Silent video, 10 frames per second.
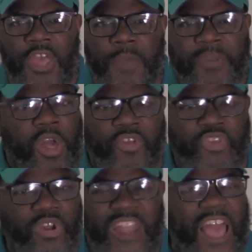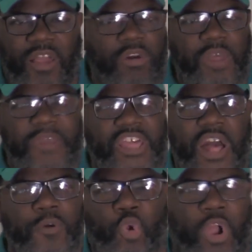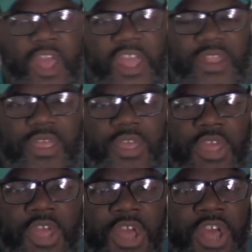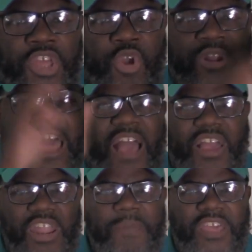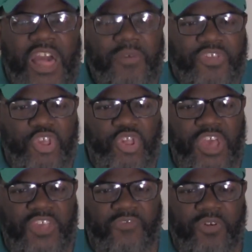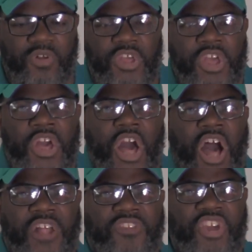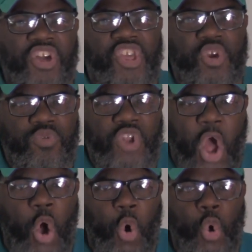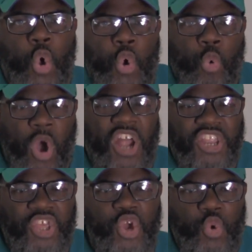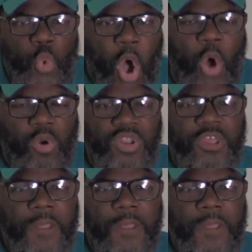Because you're not going to become great. You're not going to become successful until you know what you want.